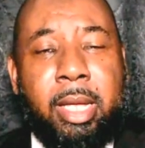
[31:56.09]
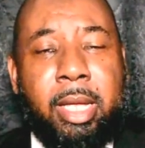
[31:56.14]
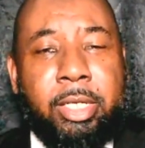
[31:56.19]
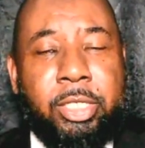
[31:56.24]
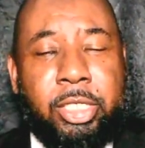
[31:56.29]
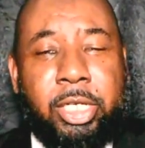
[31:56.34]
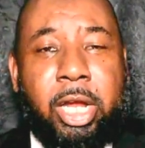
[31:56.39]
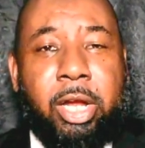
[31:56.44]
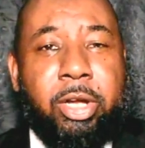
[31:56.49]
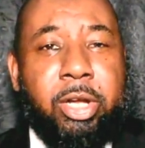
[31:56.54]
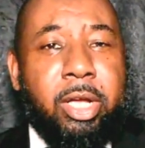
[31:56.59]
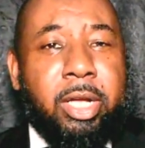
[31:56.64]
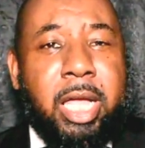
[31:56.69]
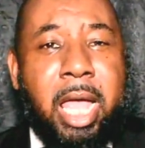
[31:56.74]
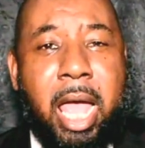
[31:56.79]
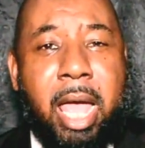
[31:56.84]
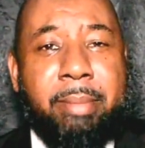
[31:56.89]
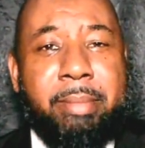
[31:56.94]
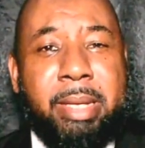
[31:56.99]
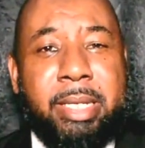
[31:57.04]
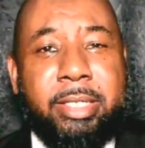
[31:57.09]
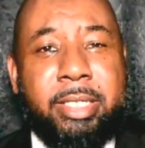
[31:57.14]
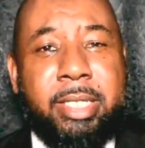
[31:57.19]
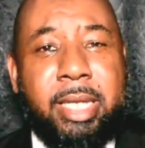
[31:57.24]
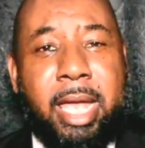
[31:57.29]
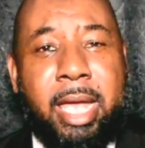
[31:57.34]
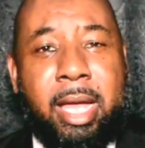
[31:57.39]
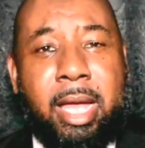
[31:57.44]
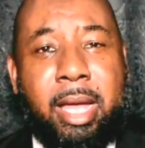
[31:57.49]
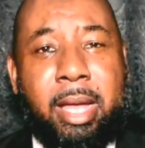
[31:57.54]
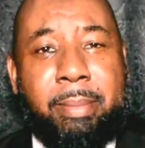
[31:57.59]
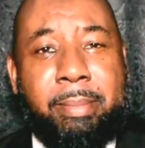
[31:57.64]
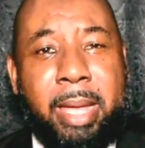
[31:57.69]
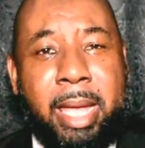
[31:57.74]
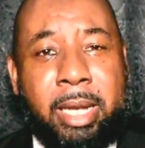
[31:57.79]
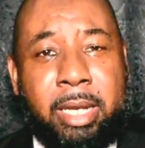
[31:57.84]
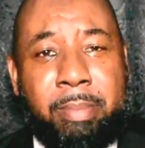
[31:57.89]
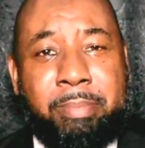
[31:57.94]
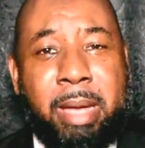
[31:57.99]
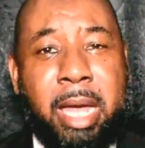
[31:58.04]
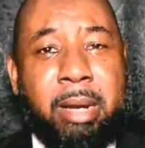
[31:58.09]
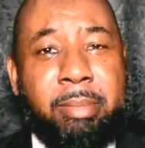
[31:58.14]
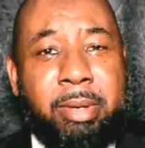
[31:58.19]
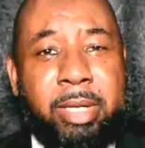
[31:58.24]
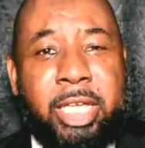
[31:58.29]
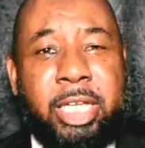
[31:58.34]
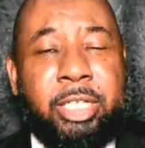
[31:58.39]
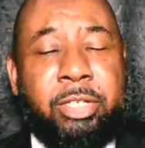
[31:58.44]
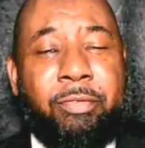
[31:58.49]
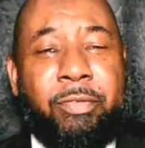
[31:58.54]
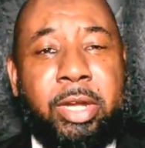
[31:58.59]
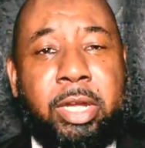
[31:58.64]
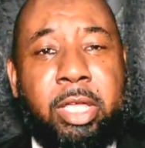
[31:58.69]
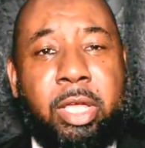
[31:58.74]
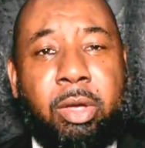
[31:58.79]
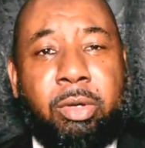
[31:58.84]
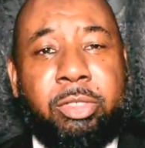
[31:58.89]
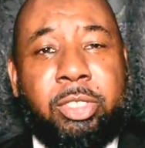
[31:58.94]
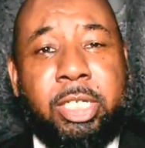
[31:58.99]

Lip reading: share your comments at the bottom of each video.